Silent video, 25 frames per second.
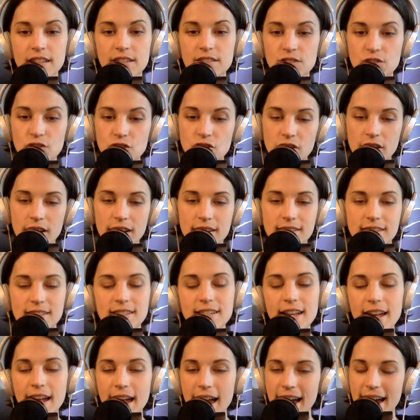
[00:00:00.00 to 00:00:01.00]
Just
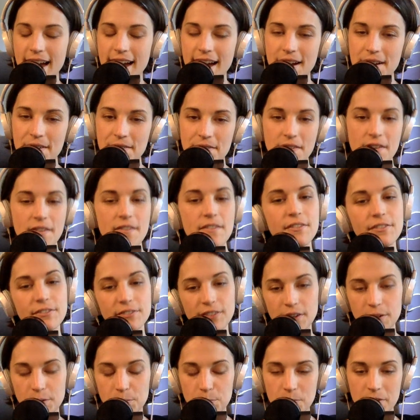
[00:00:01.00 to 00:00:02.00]
have
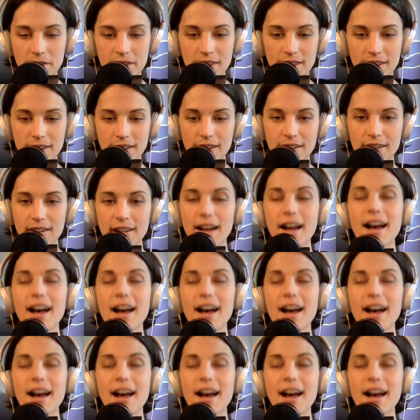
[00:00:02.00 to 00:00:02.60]
fun with it.